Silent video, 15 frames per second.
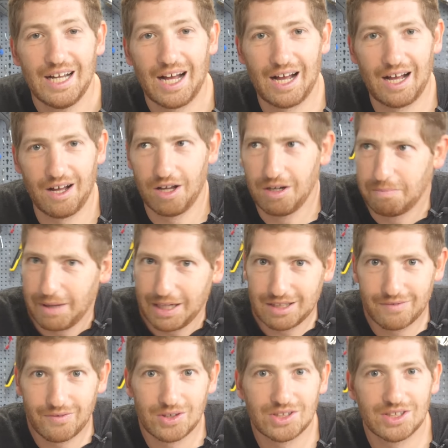uh,
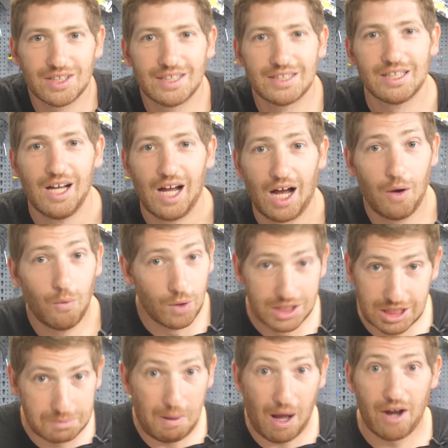unpainted version of this, uh,
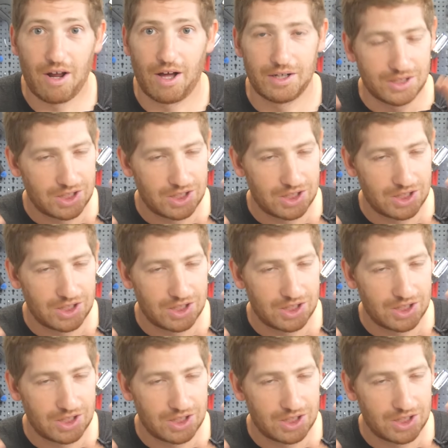was spot on.